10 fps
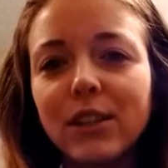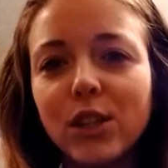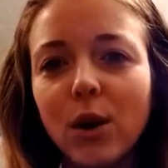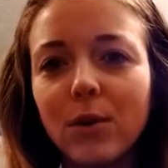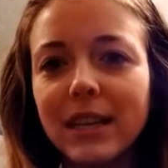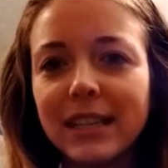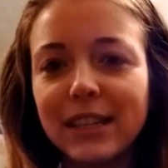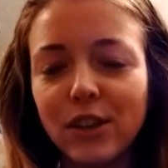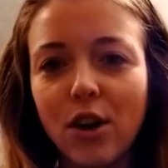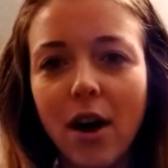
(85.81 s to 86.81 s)
So this
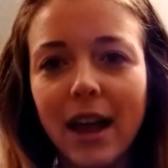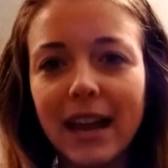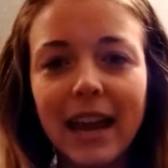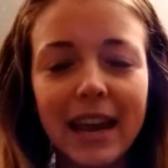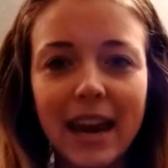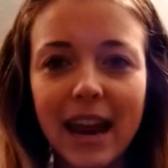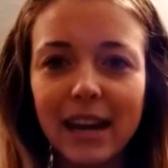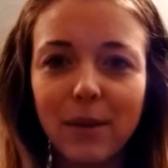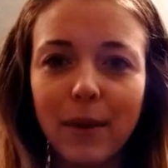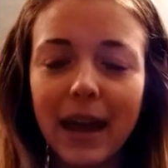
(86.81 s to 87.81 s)
is not in
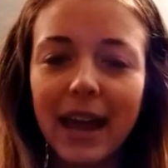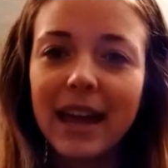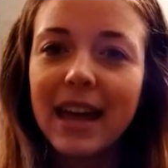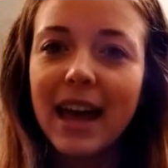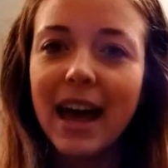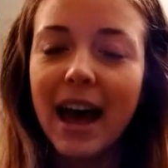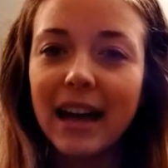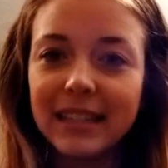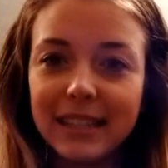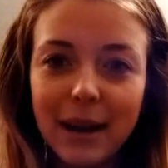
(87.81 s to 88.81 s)
any way
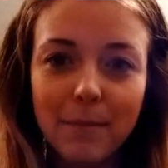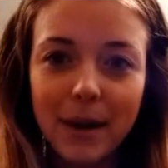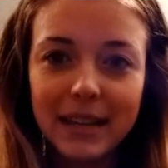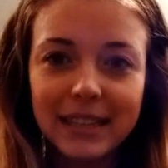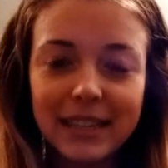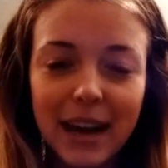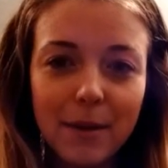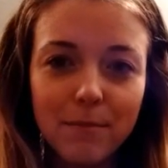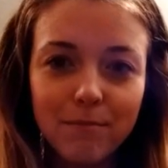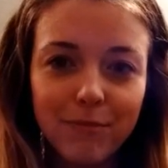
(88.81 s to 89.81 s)
a
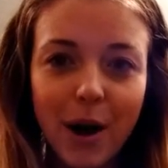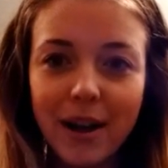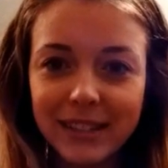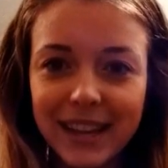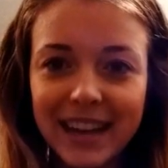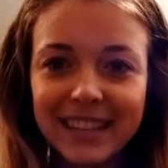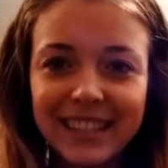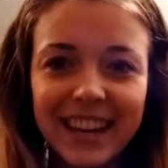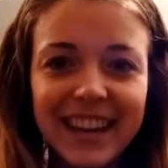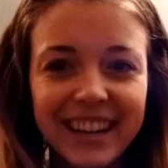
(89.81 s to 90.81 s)
step-by-step process.